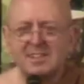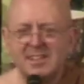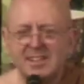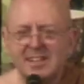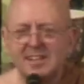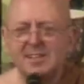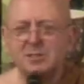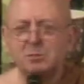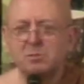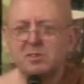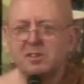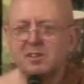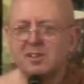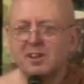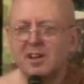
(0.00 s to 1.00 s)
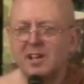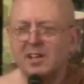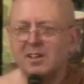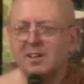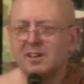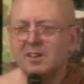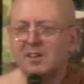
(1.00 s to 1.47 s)
years with the guy.
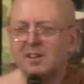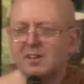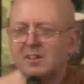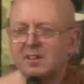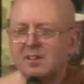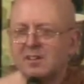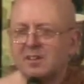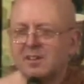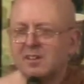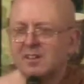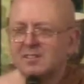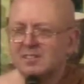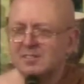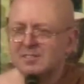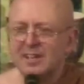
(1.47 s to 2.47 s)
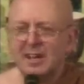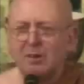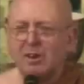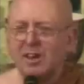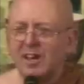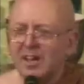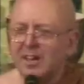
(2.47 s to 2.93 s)
Just how
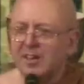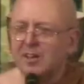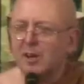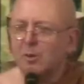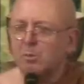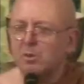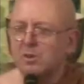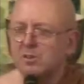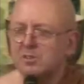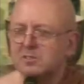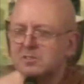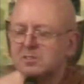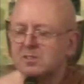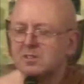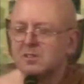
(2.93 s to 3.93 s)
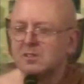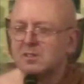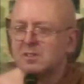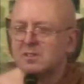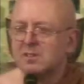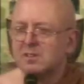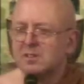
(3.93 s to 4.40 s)
lucky I was.
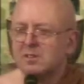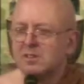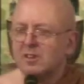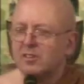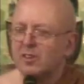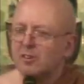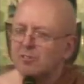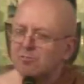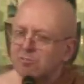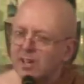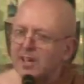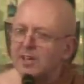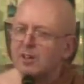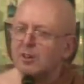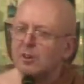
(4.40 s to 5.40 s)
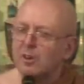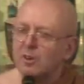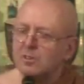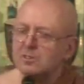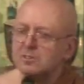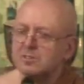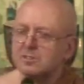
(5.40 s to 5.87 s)
The great
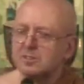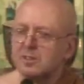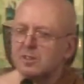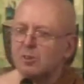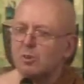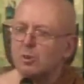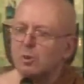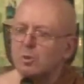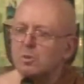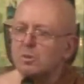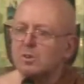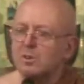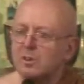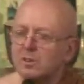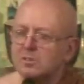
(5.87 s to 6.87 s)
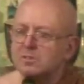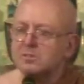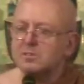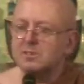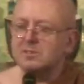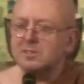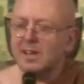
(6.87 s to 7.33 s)
concert, all
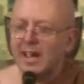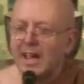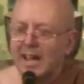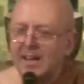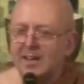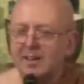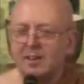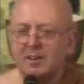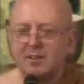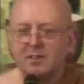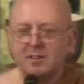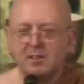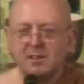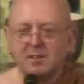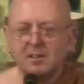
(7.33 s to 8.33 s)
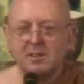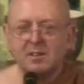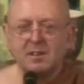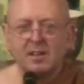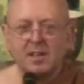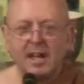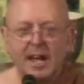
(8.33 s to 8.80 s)
concerts end.
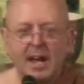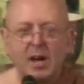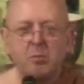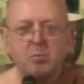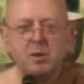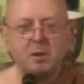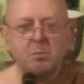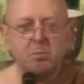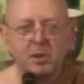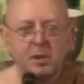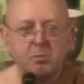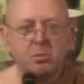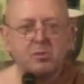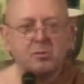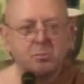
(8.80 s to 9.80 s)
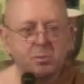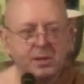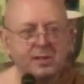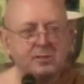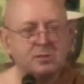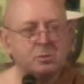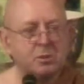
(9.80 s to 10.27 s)
How many people have
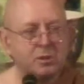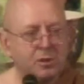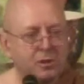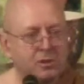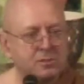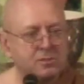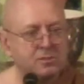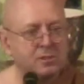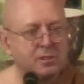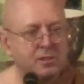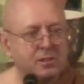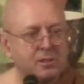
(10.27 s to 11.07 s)
been to a concert